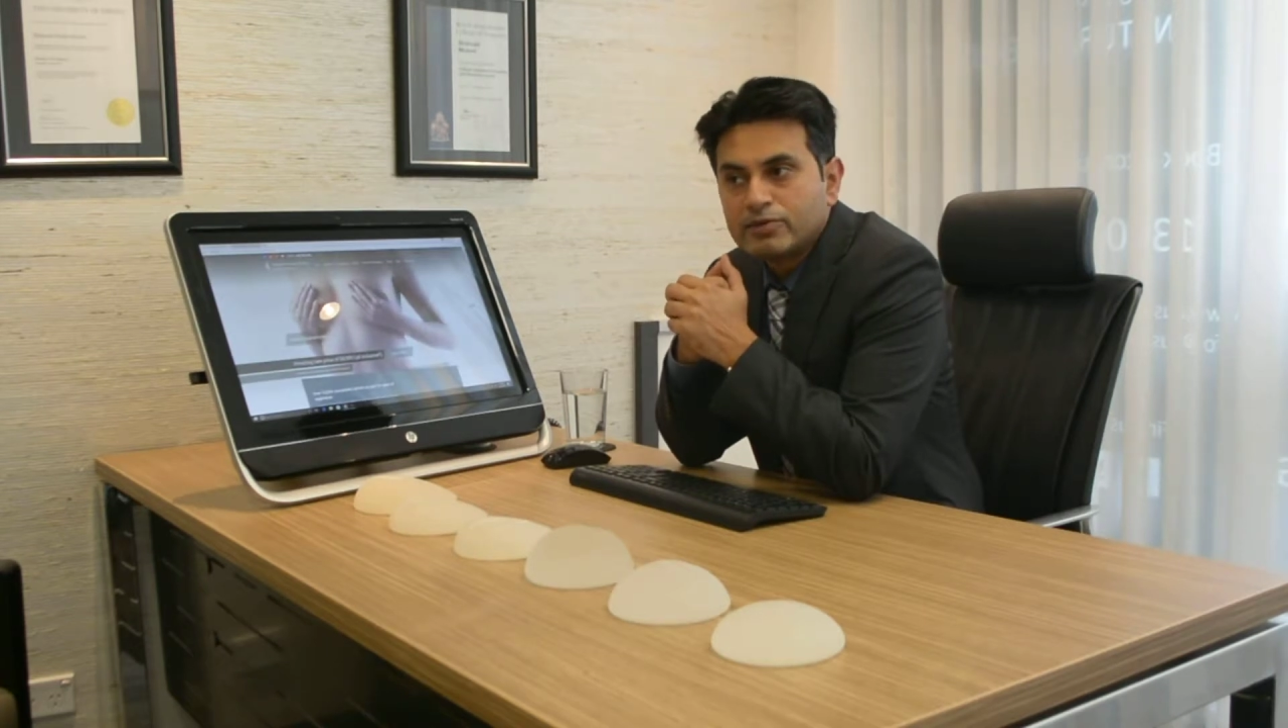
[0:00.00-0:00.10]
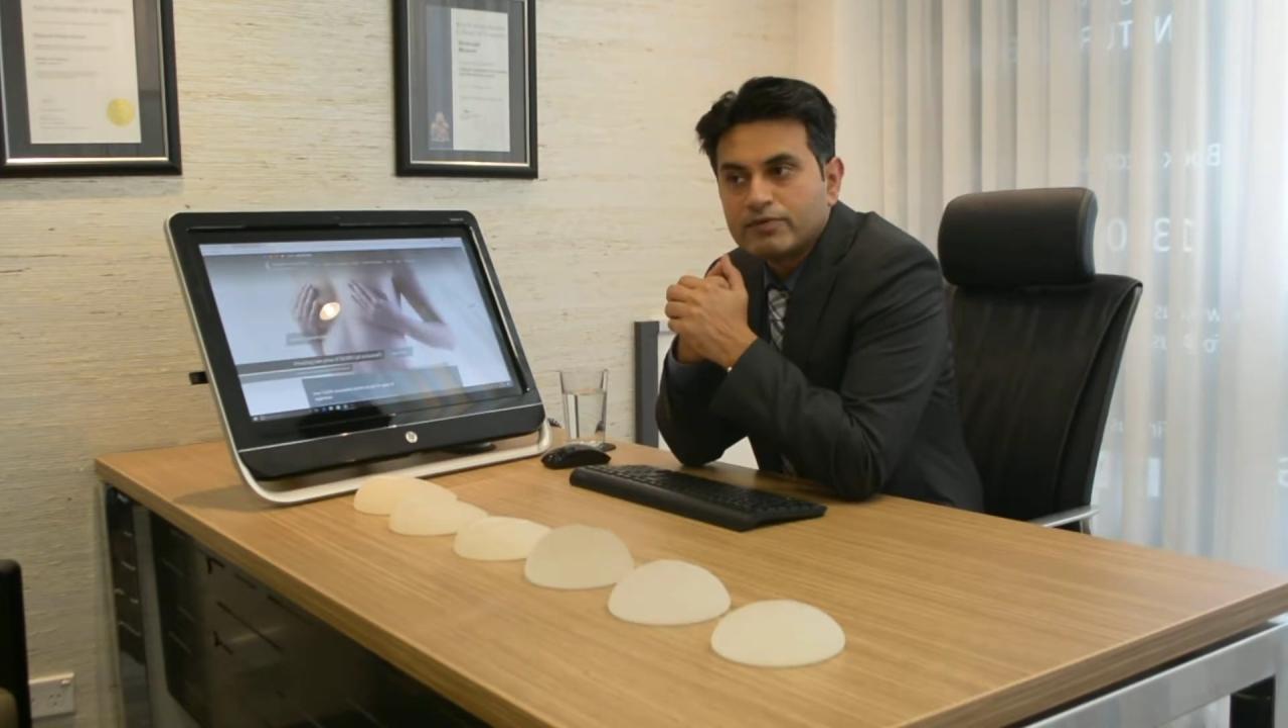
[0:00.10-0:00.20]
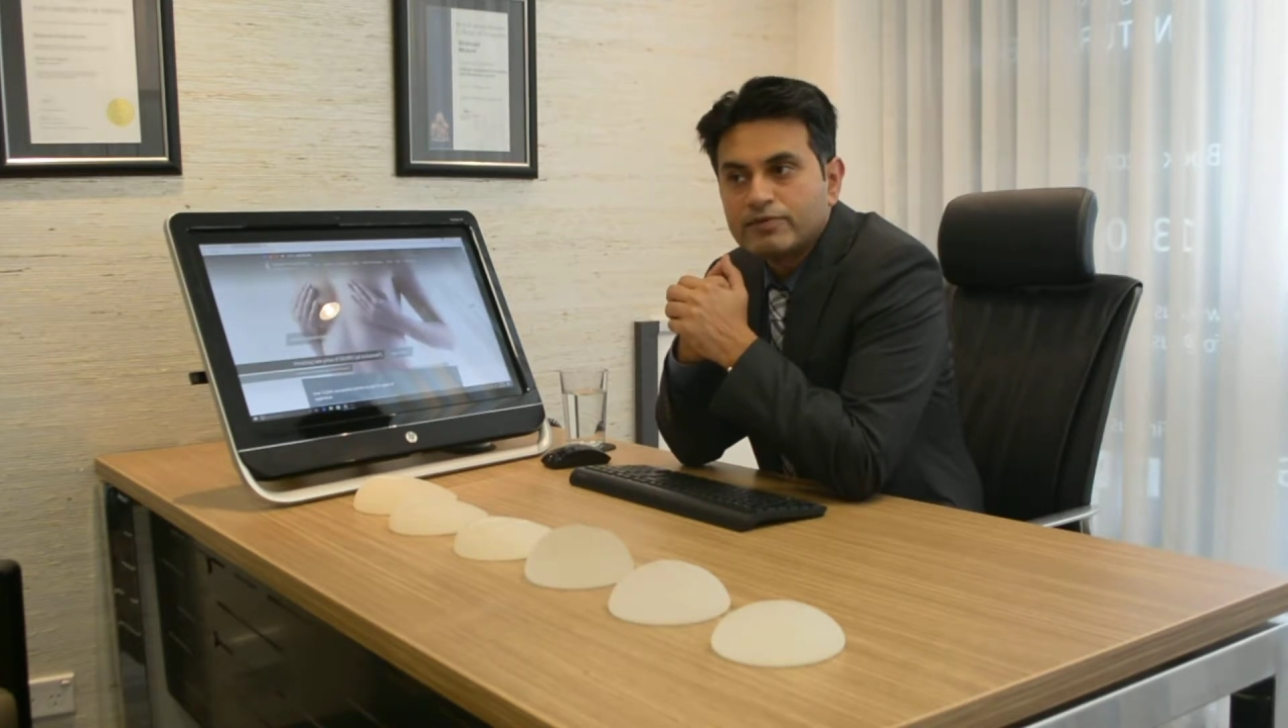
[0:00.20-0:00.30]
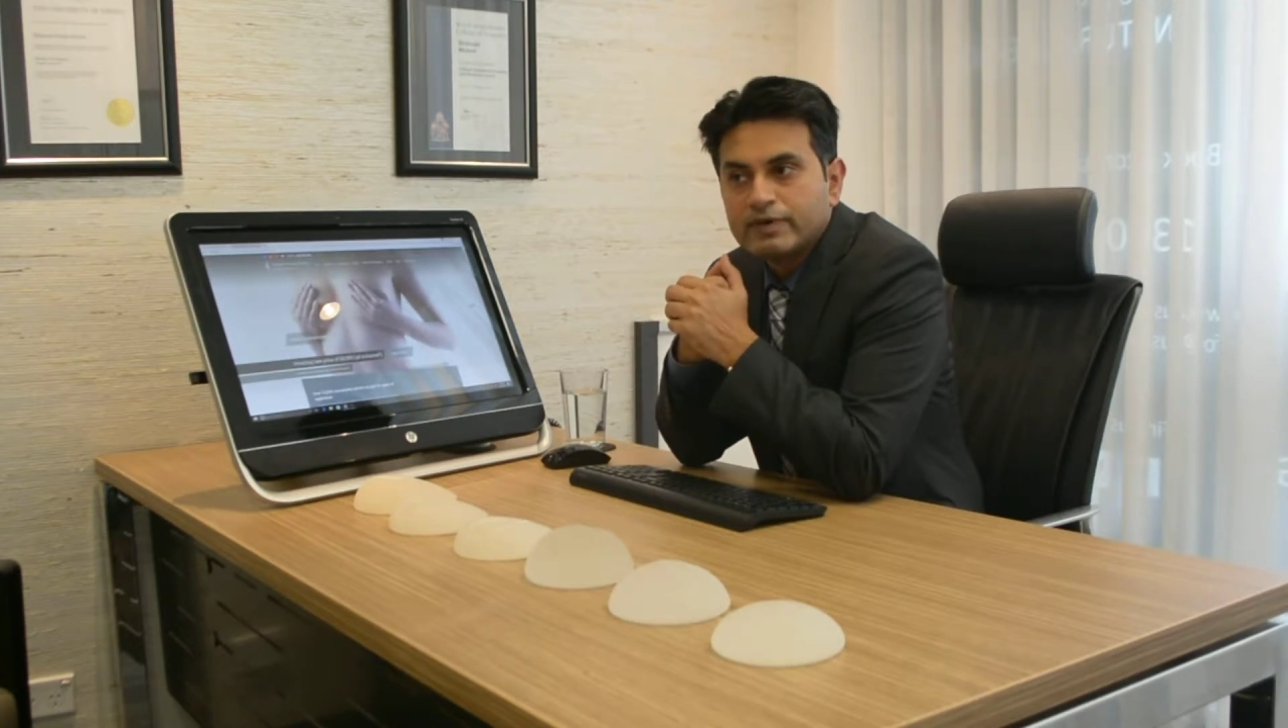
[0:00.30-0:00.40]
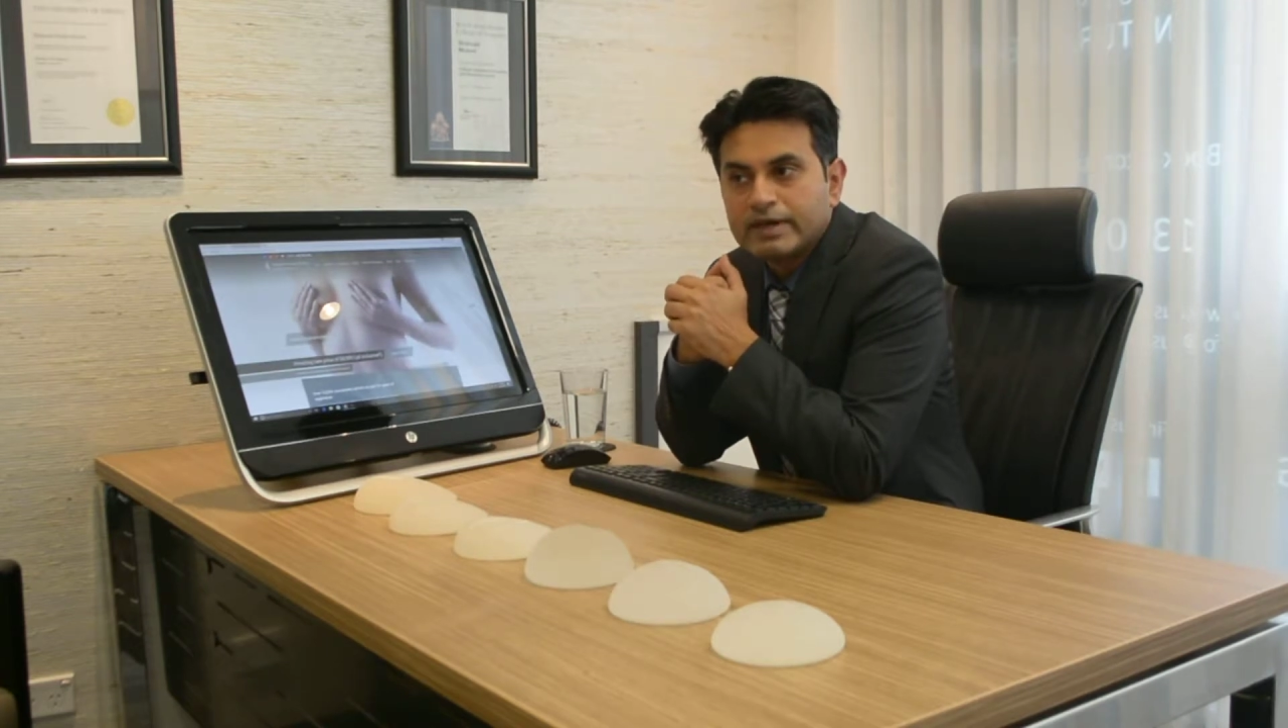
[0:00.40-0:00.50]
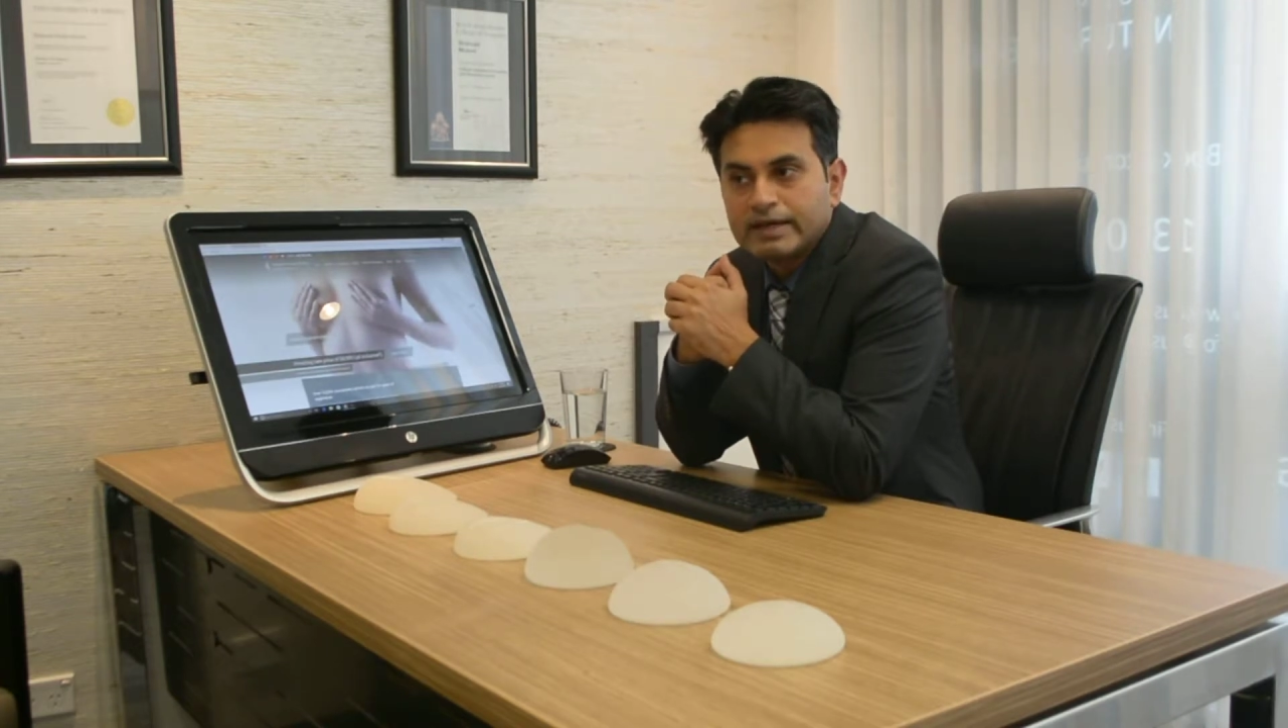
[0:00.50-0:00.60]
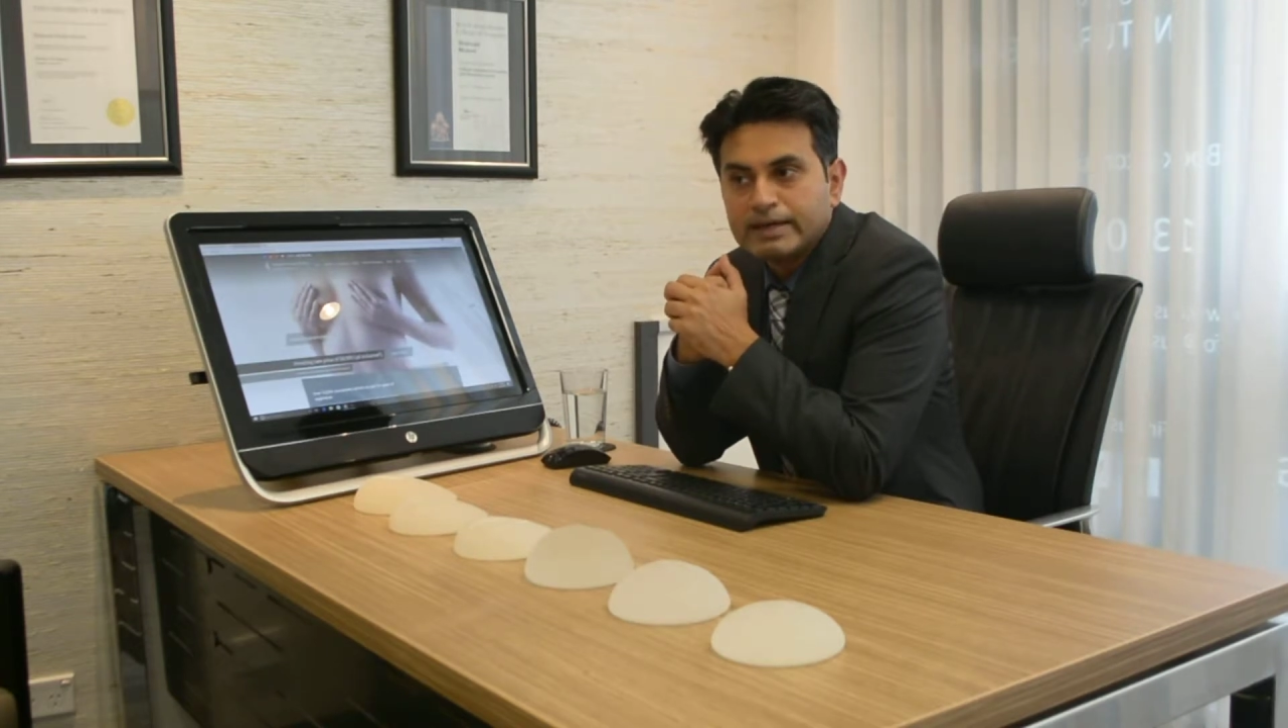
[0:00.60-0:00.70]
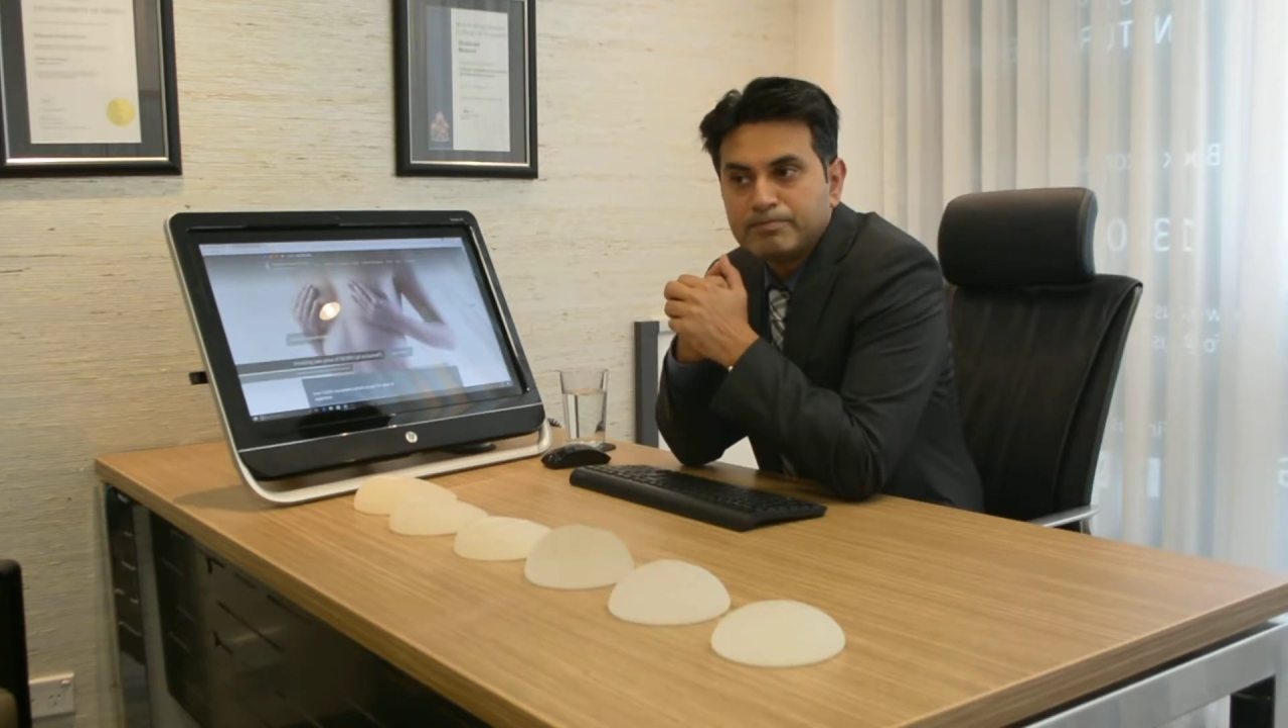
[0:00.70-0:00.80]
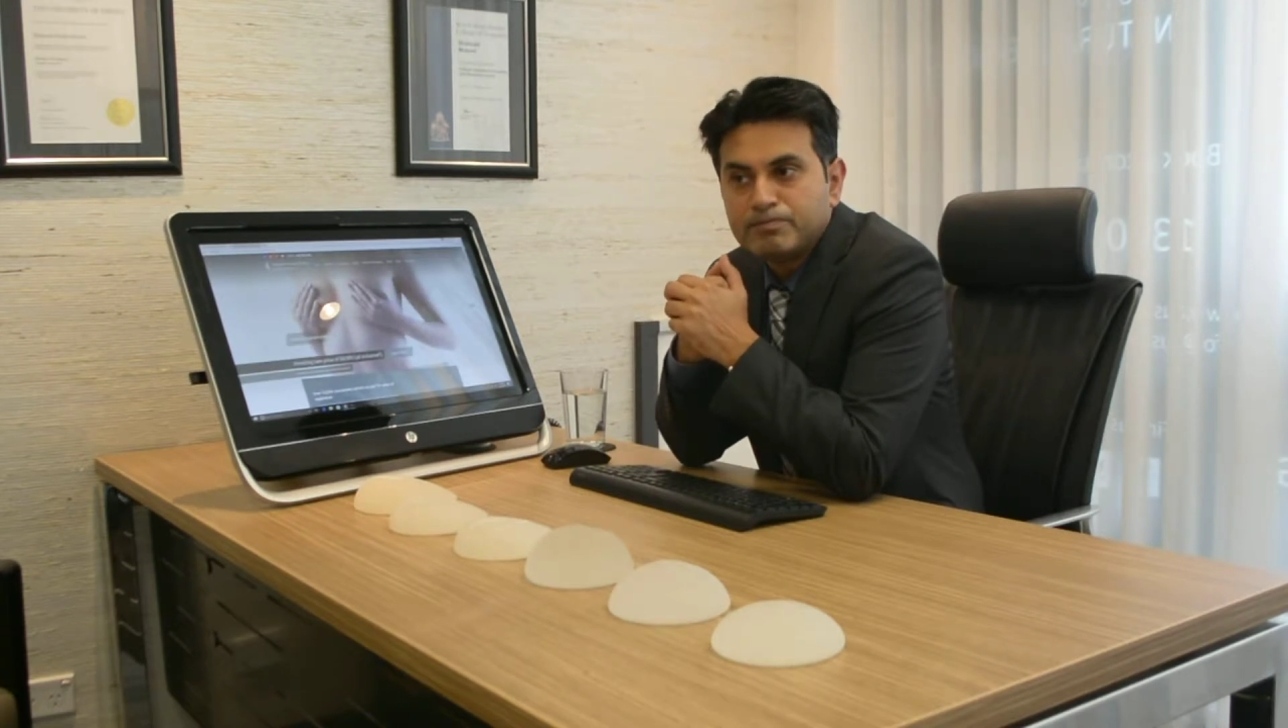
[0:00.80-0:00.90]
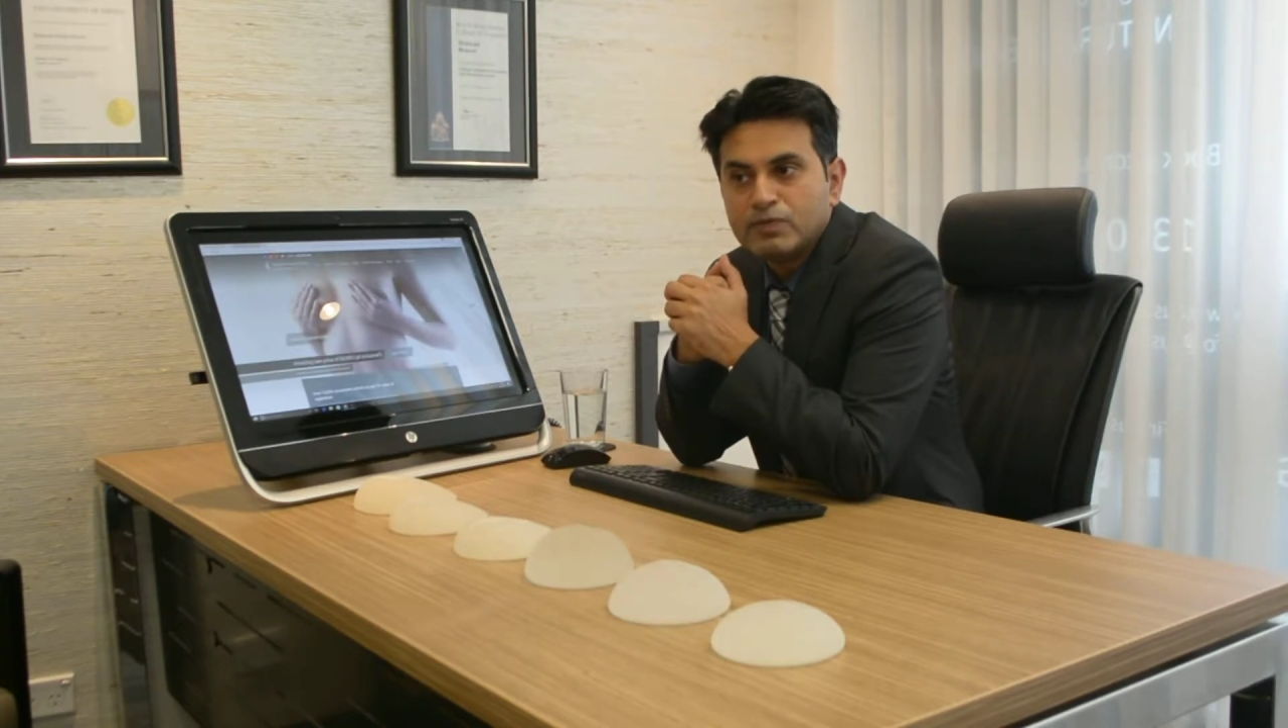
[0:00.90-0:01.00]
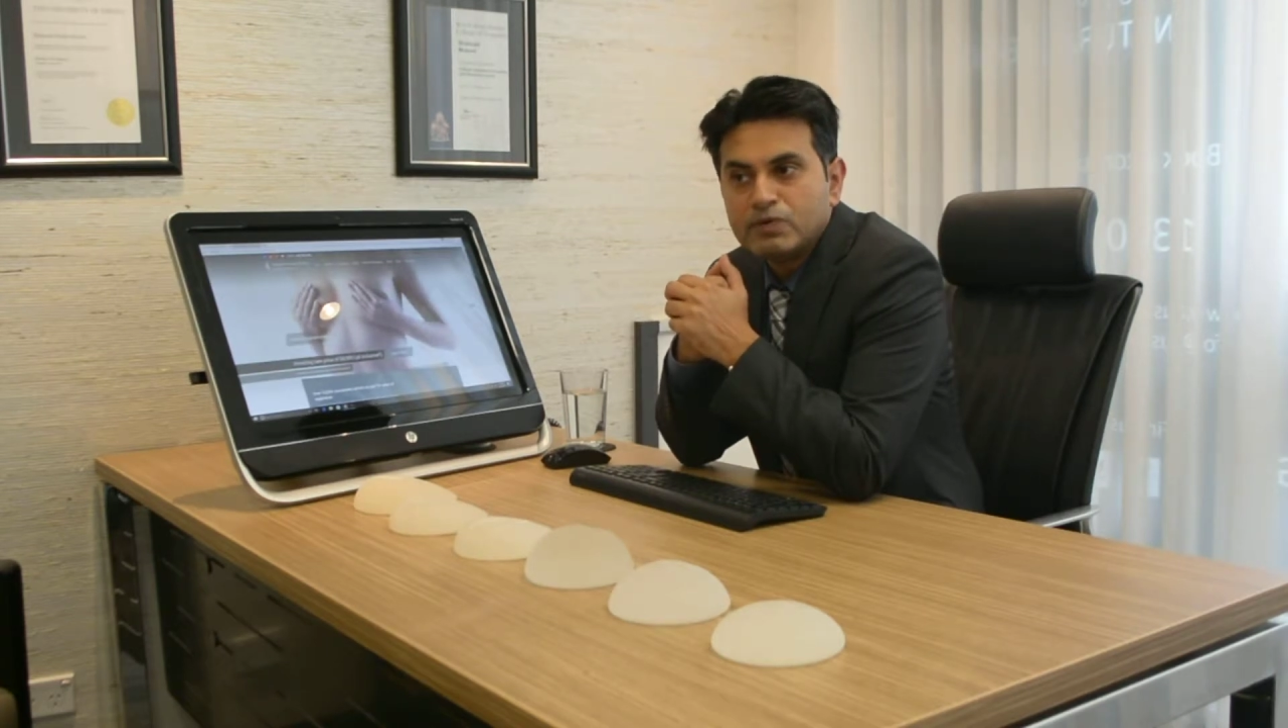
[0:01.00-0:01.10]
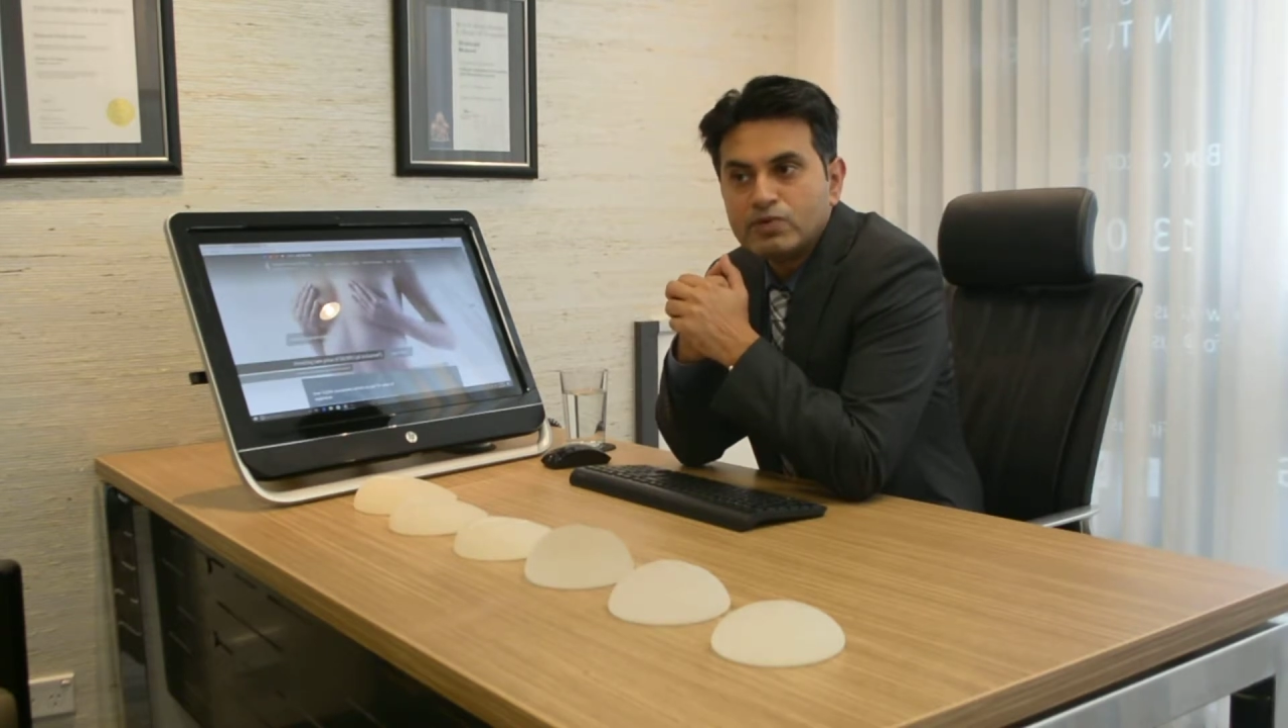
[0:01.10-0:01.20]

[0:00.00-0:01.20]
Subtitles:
of